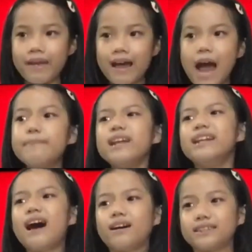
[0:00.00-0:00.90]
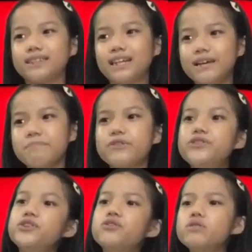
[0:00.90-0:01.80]
I mean a lot. But do
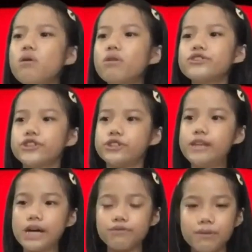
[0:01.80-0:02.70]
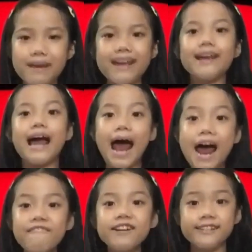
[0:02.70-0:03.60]
you know what she does for me
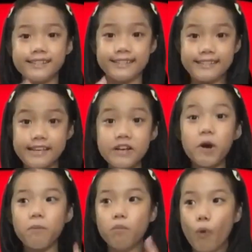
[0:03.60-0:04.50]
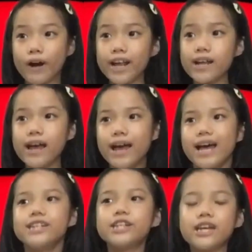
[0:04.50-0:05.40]
every single morning?
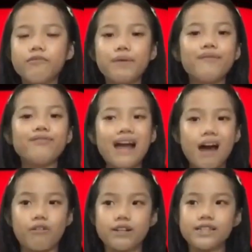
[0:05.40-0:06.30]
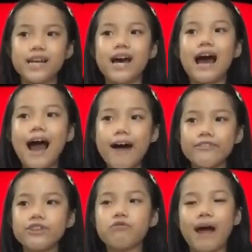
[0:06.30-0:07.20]
She gives me flowers
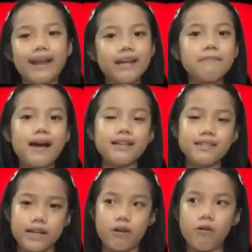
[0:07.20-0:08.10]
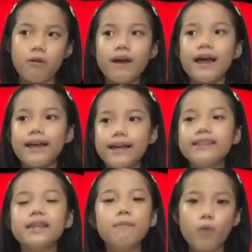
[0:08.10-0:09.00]
after riding bicycle in
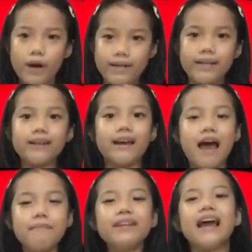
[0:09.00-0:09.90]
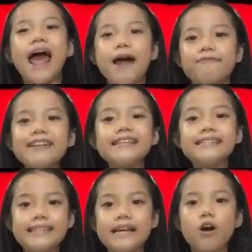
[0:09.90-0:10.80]
the morning. I mean every
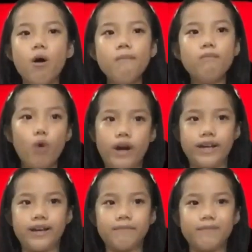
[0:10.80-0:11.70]
single morning.